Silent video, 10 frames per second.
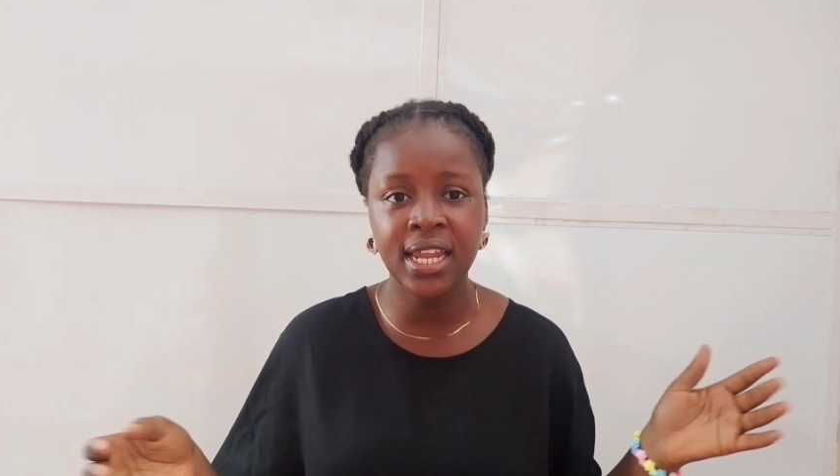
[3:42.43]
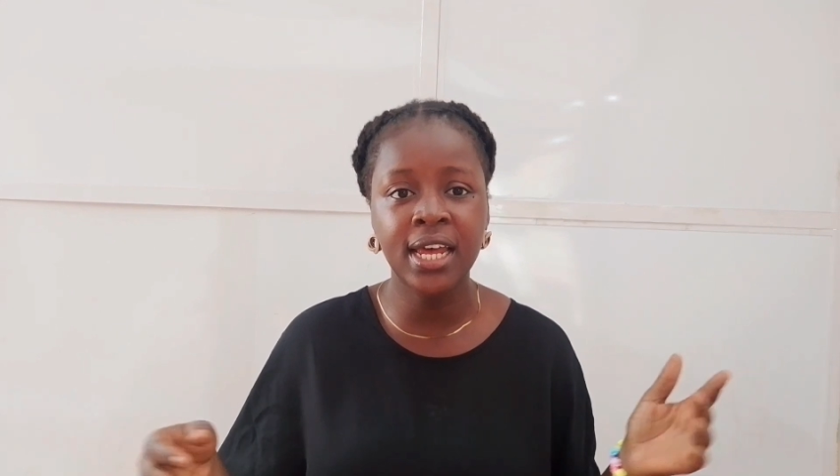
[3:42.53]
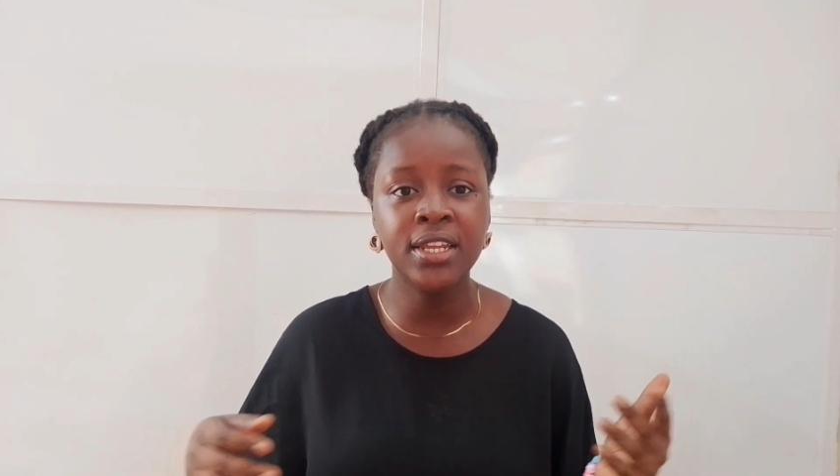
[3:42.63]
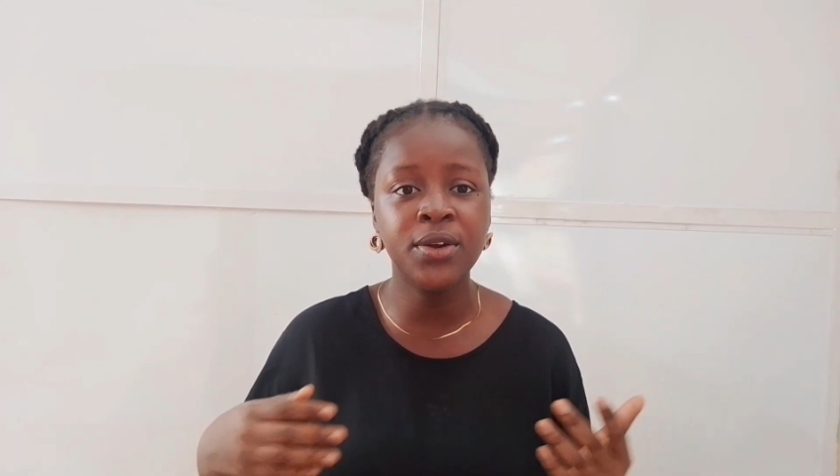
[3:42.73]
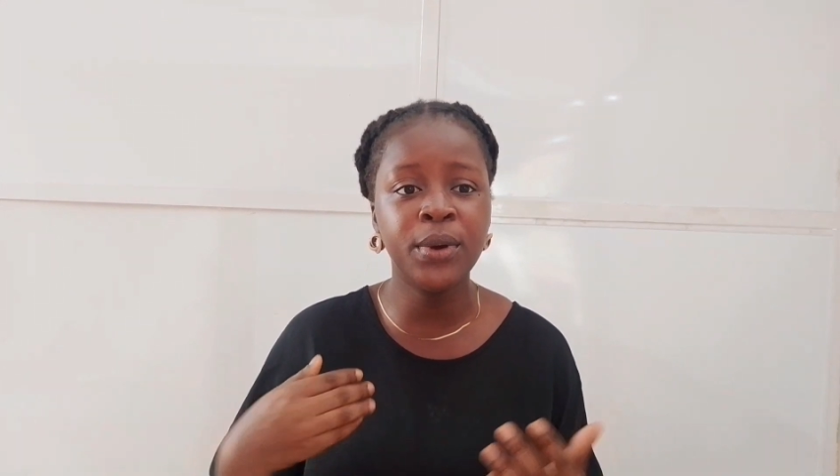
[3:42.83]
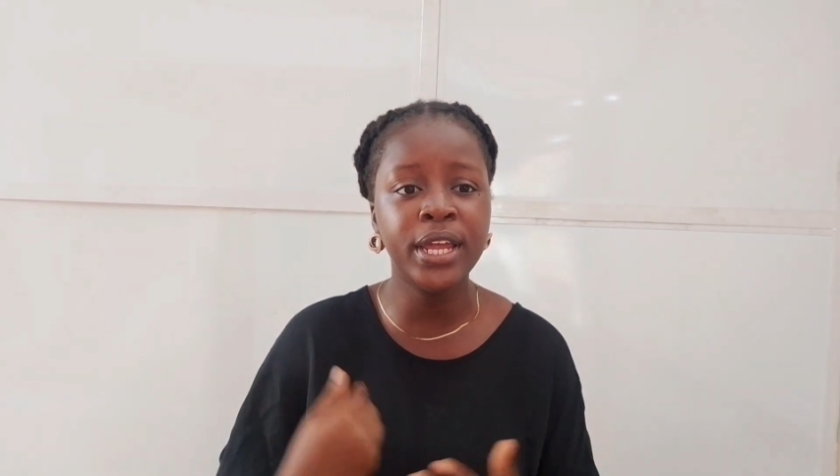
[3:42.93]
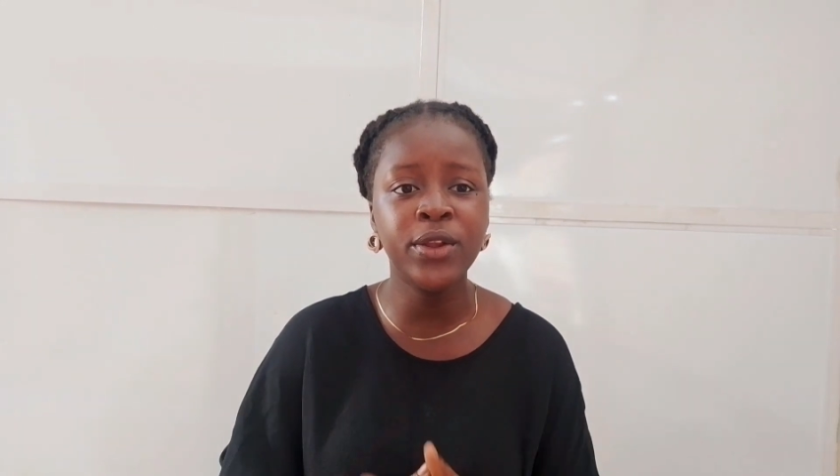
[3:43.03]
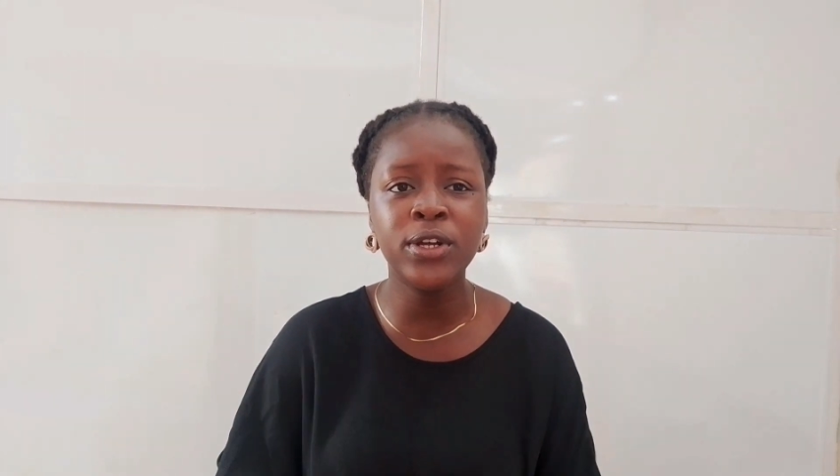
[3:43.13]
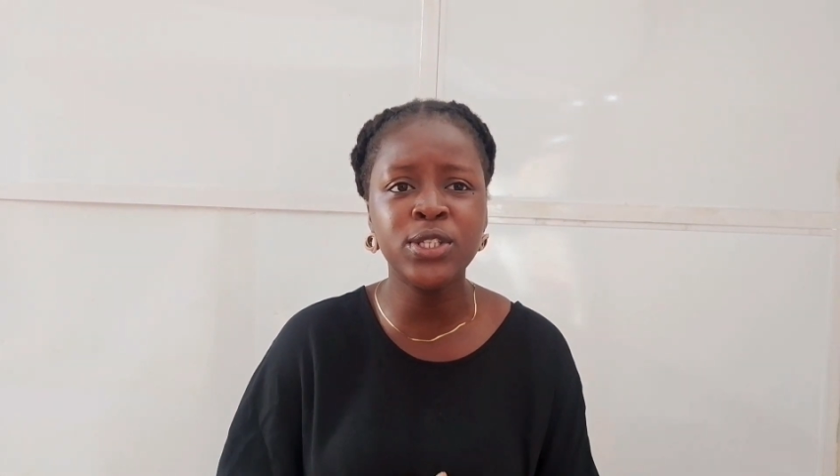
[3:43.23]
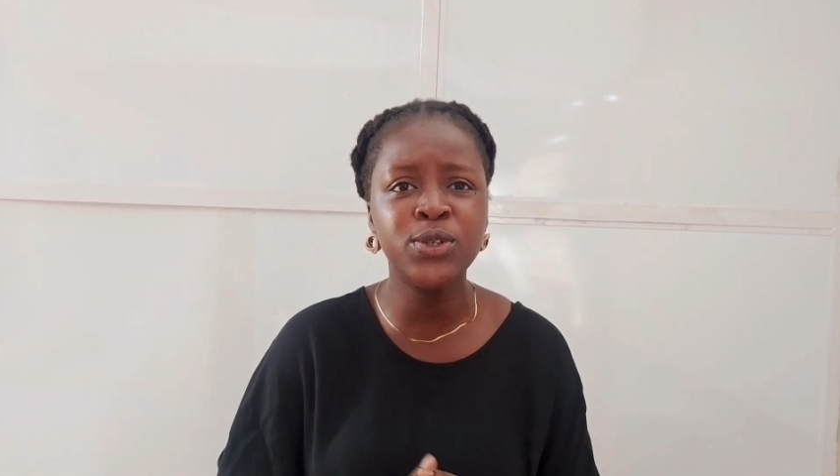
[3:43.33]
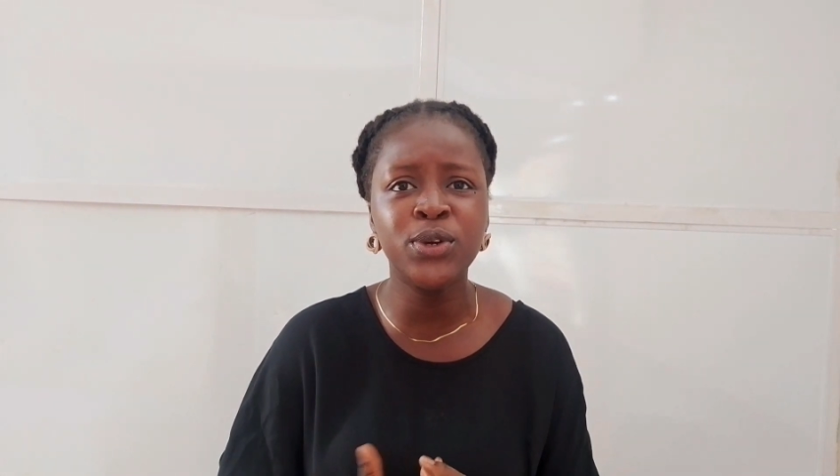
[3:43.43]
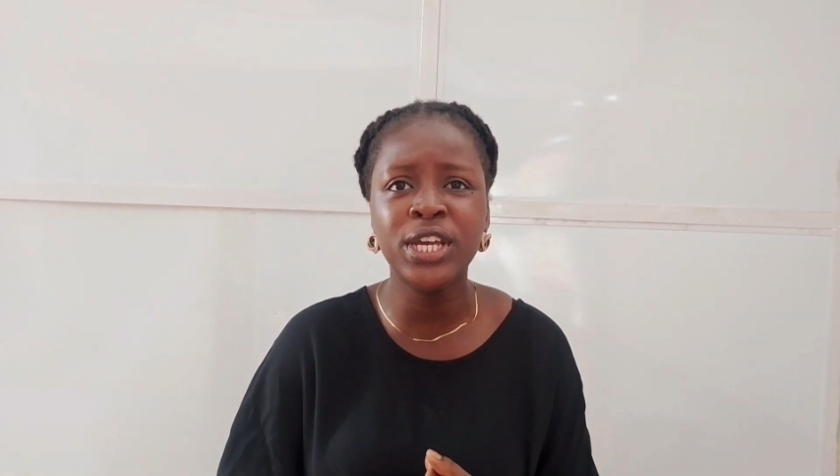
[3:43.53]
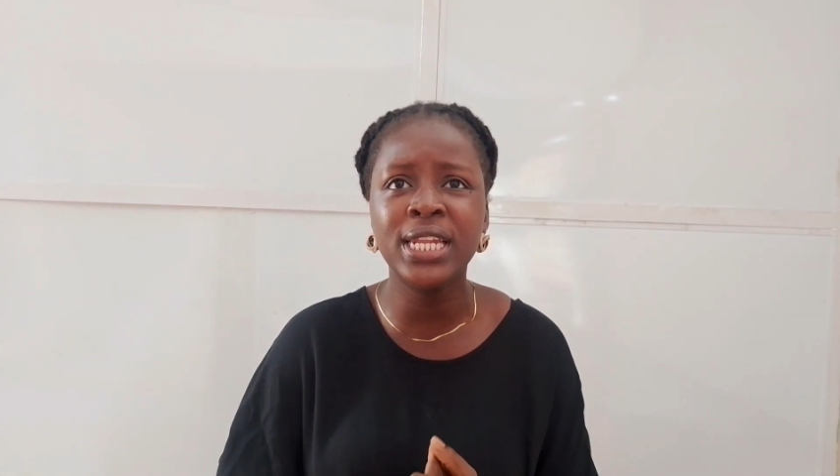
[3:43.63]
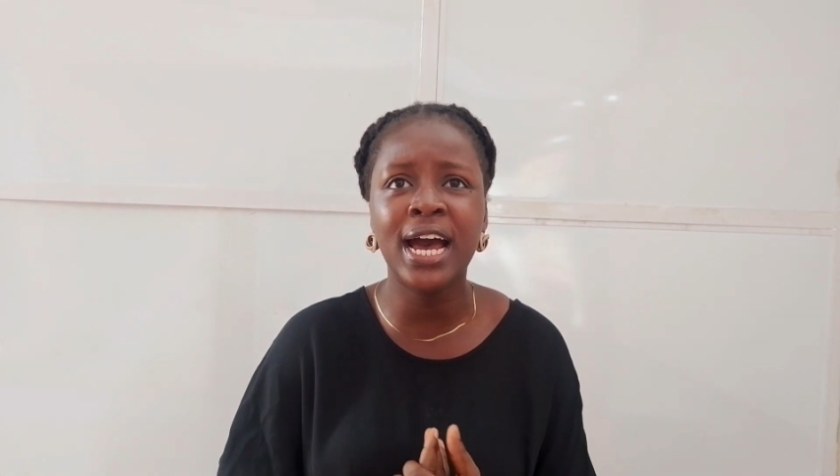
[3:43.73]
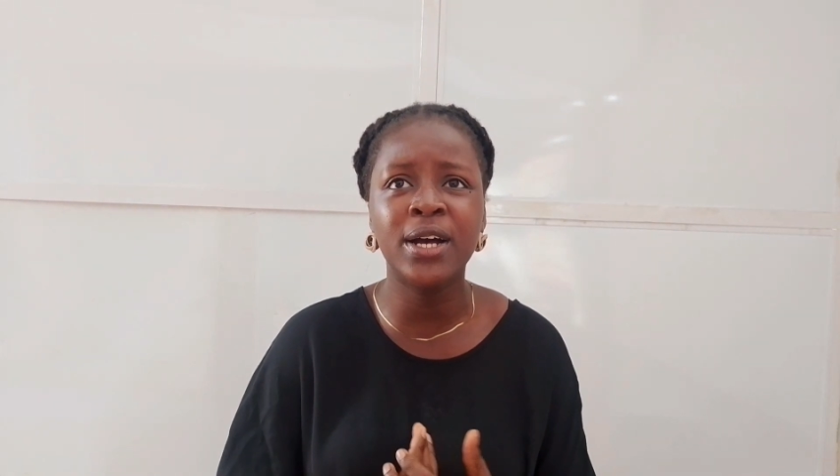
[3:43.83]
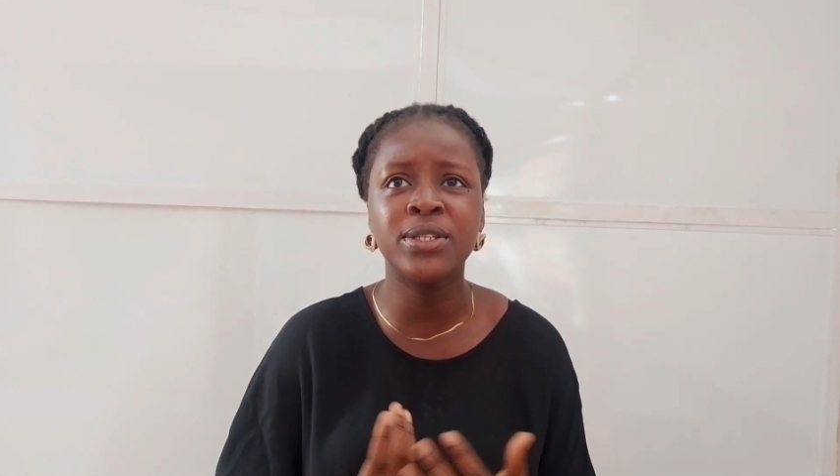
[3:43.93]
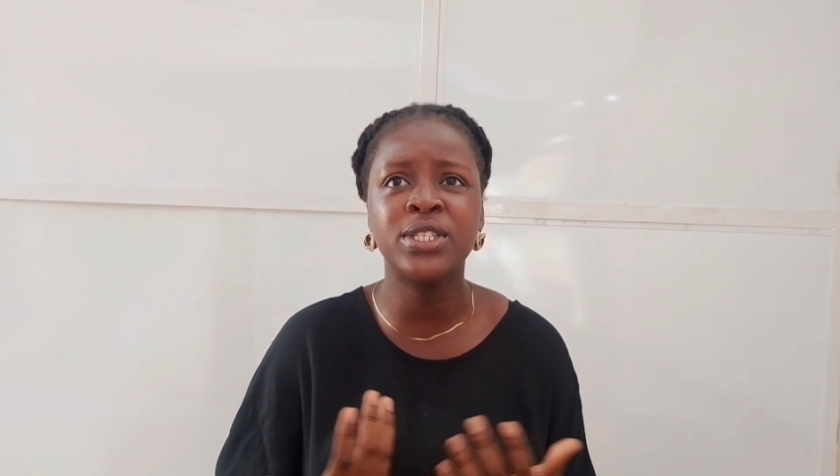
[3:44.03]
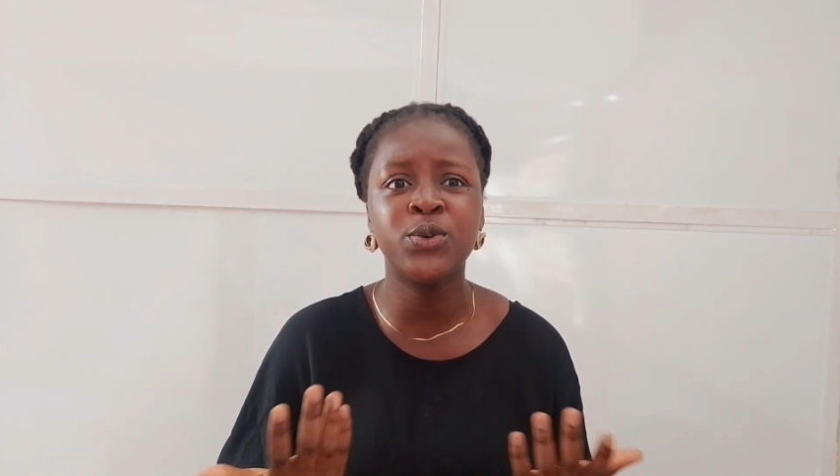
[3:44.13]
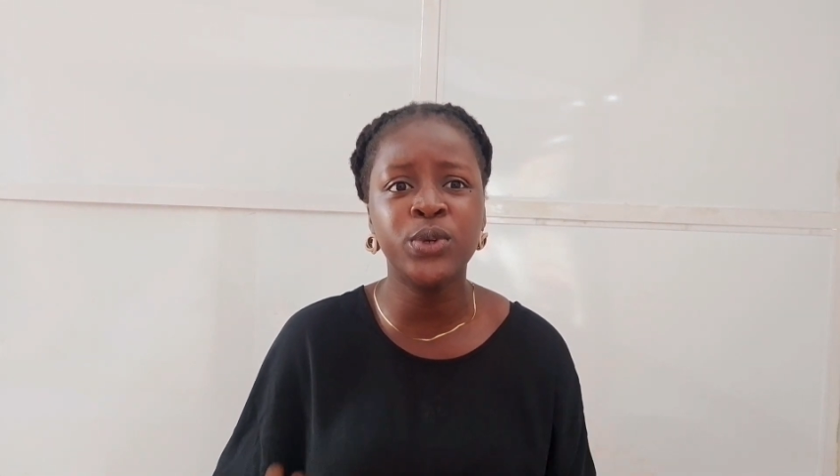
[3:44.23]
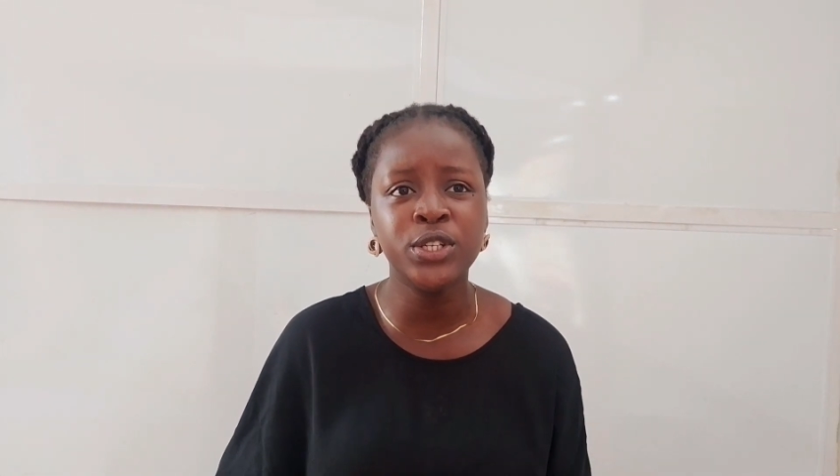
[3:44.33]
and they were not looking out
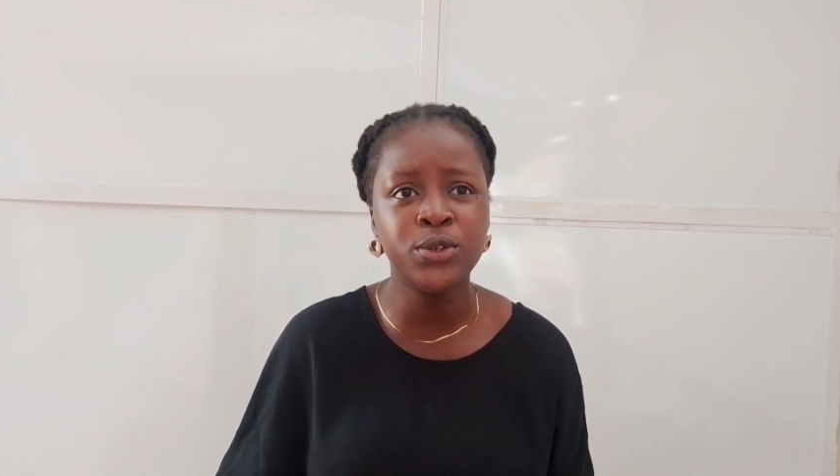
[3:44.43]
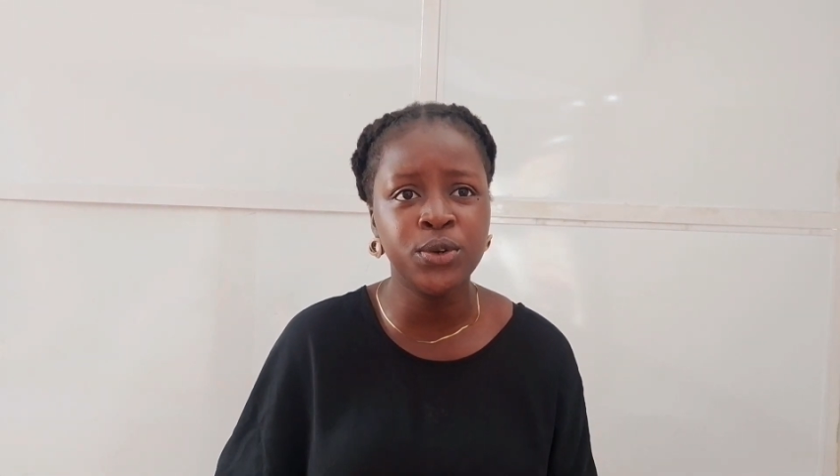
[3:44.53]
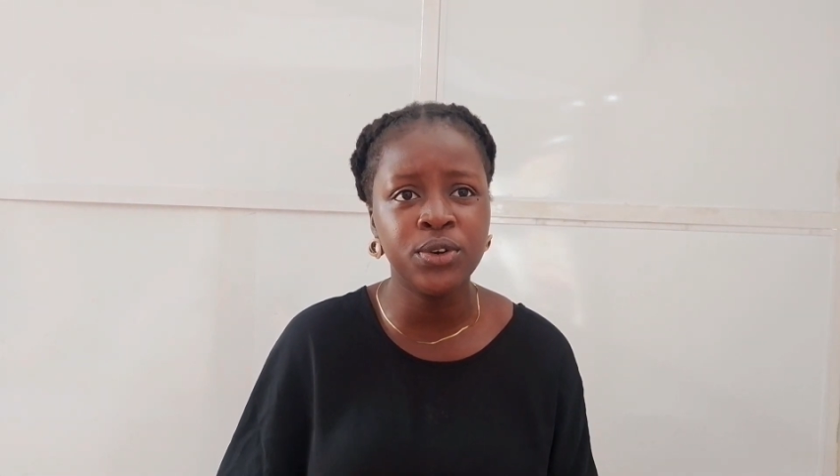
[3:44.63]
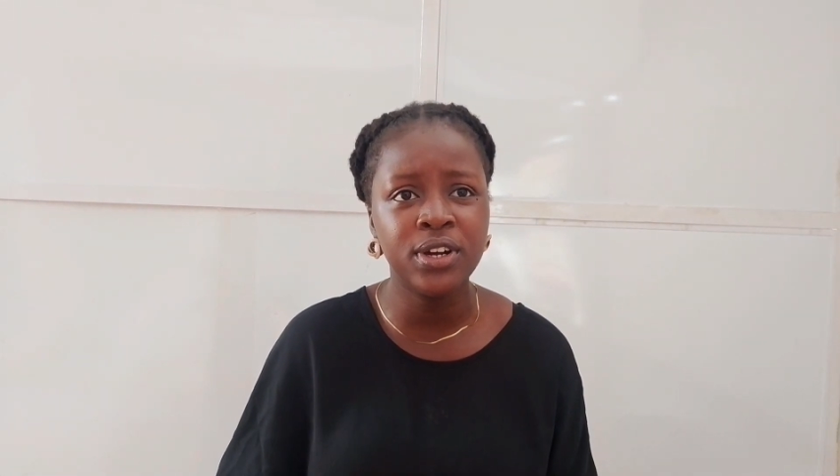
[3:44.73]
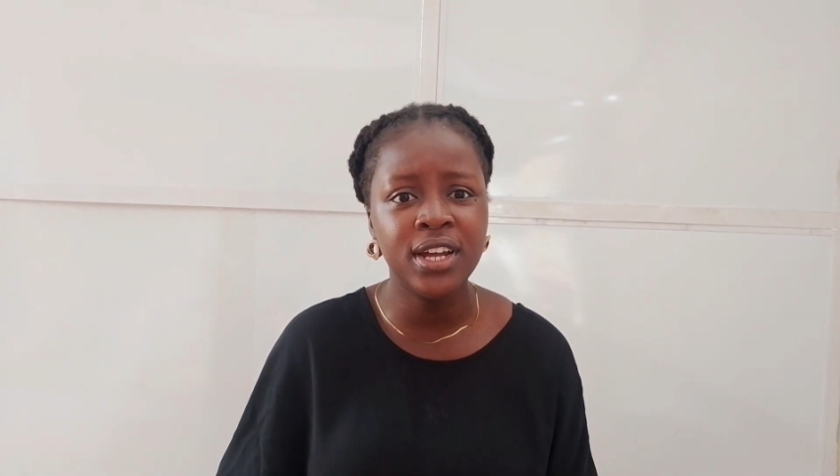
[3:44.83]
the window.